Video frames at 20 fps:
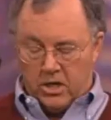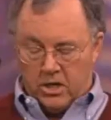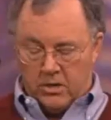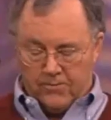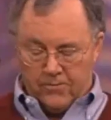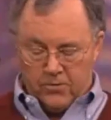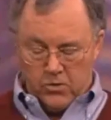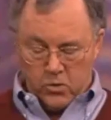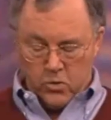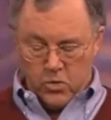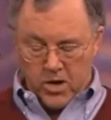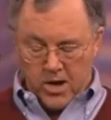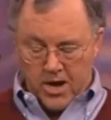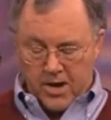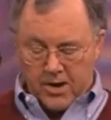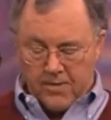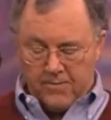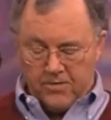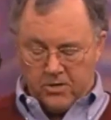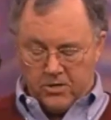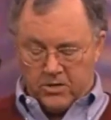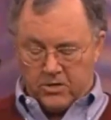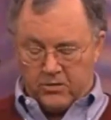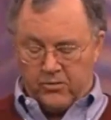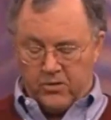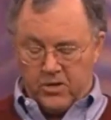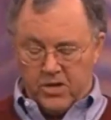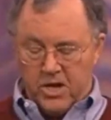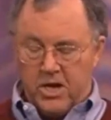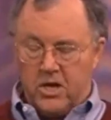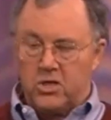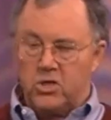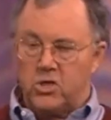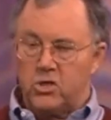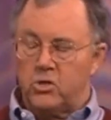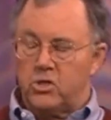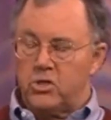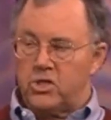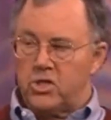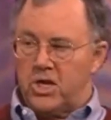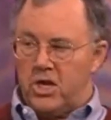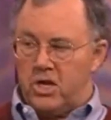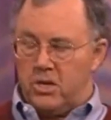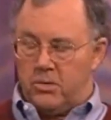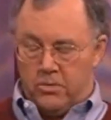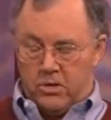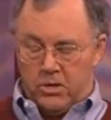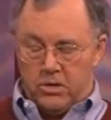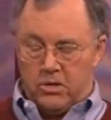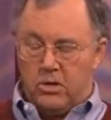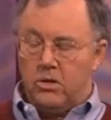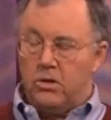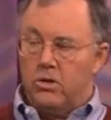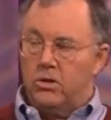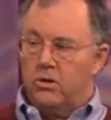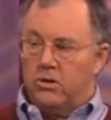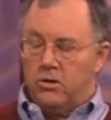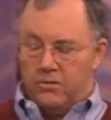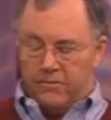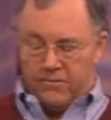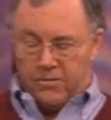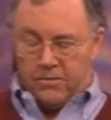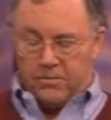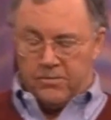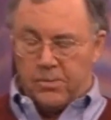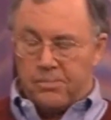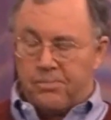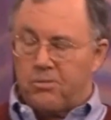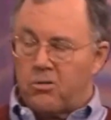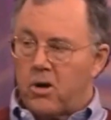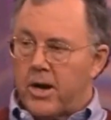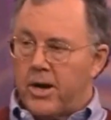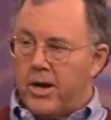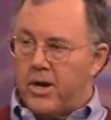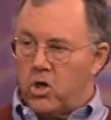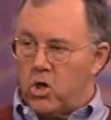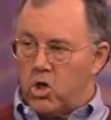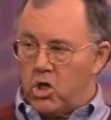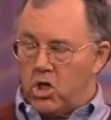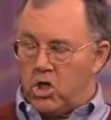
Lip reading: if you have his financial statement from the prior